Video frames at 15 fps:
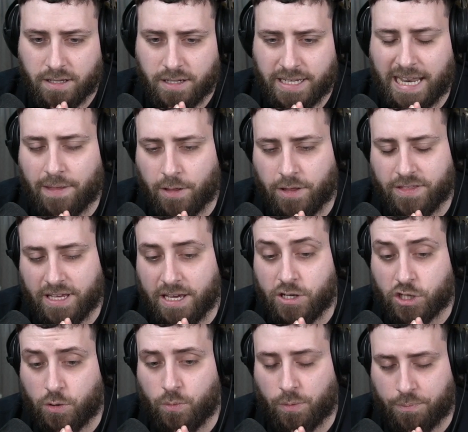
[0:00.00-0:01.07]
Now, the
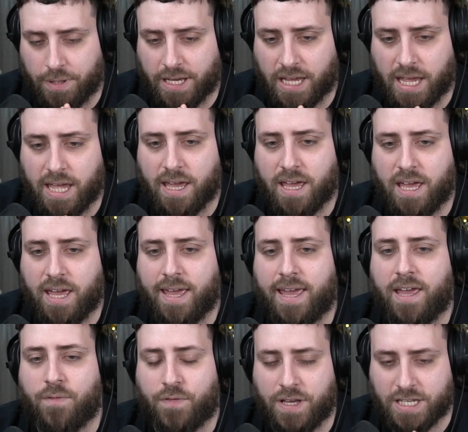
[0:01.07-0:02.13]
issue will be
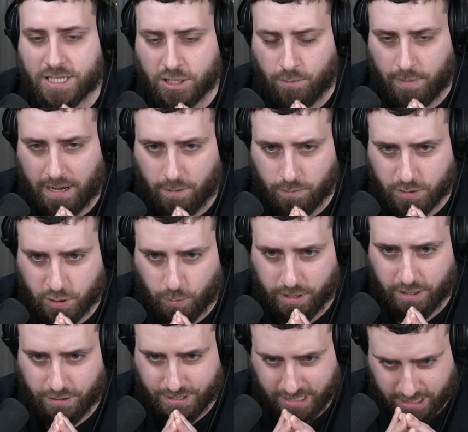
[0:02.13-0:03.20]
if he somehow
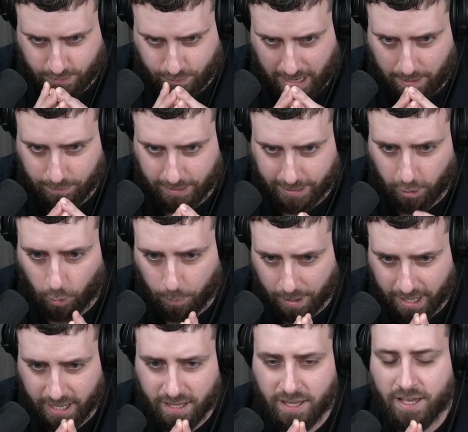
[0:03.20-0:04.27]
swindles this around a little
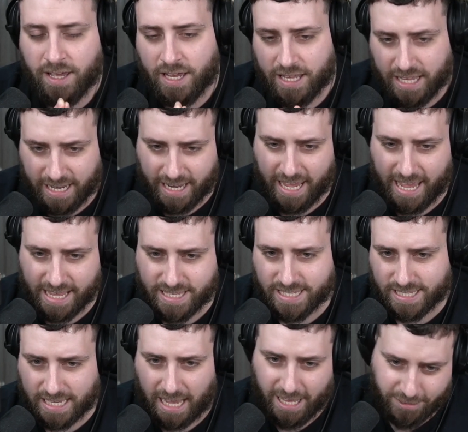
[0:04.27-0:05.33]
bit and
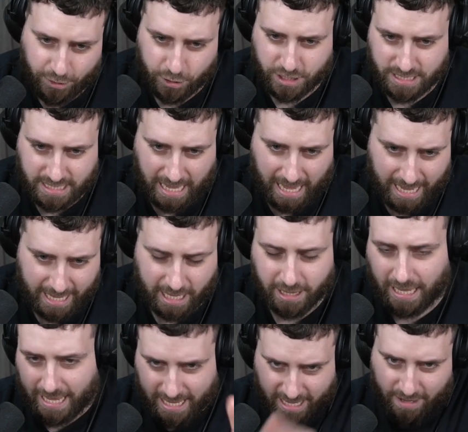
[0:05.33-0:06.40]
hits and doesn't die.
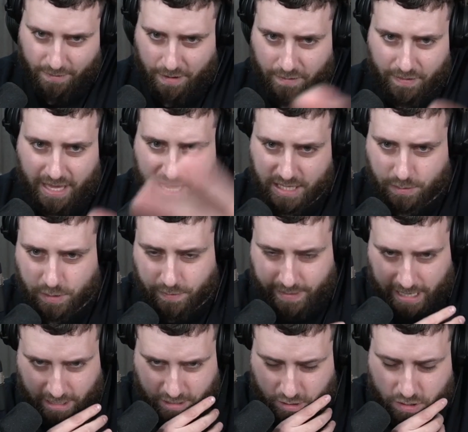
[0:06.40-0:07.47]
Like, if he hits with something
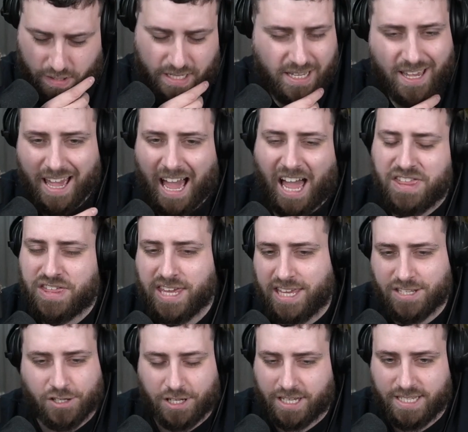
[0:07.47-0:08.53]
else. I think
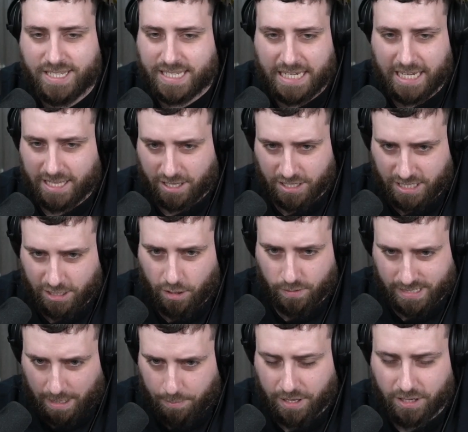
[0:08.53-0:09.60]
he's going to concede because he knows
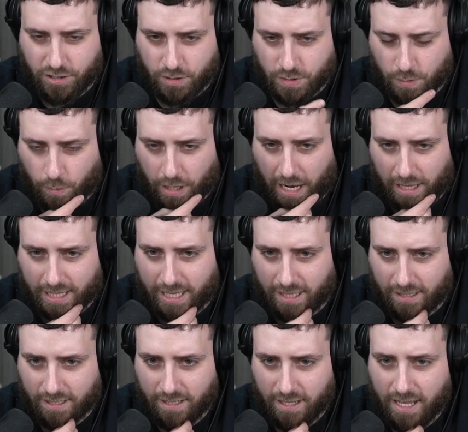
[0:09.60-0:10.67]
that Pikachu's the one I'll
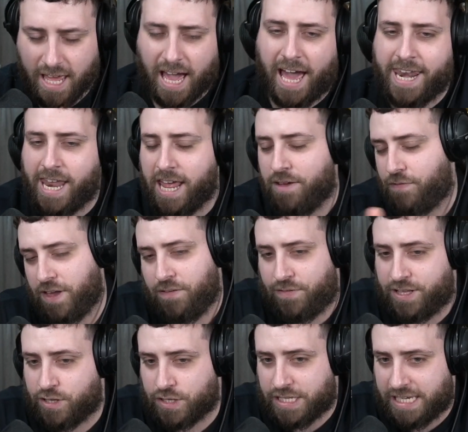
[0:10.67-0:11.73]
kill. And if he
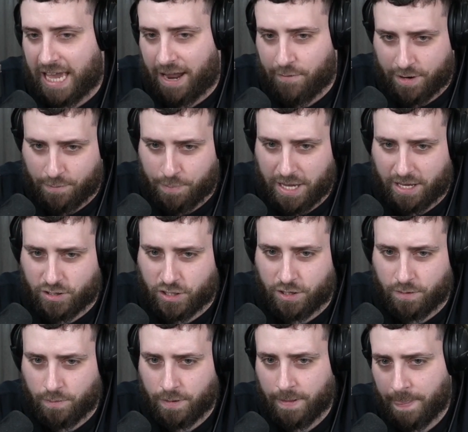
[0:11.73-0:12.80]
doesn't get rid of
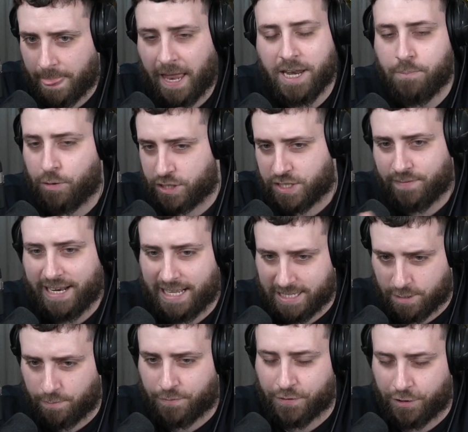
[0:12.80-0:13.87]
Pikachu and he puts something else
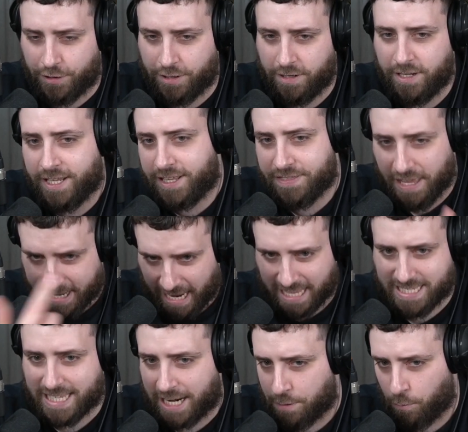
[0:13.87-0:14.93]
up front, then
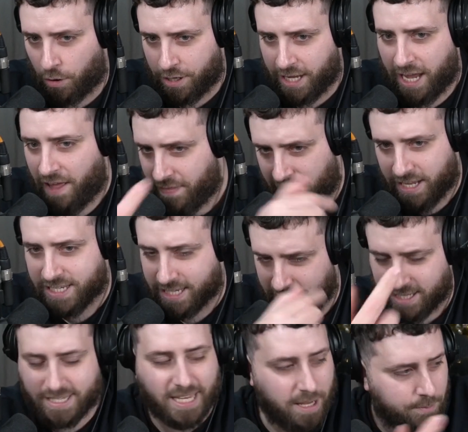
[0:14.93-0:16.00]
that's dead in one hit. And then he's in
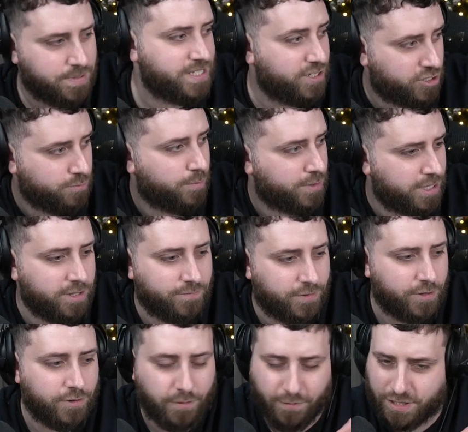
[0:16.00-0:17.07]
the same position but for
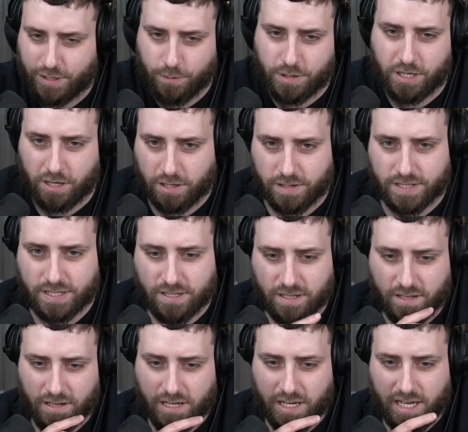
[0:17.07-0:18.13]
another 2 turns.
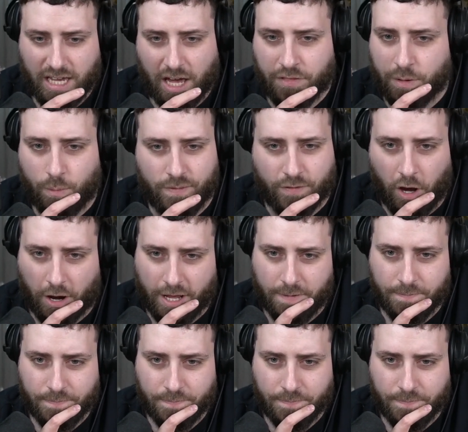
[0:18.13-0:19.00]
I think we've got it.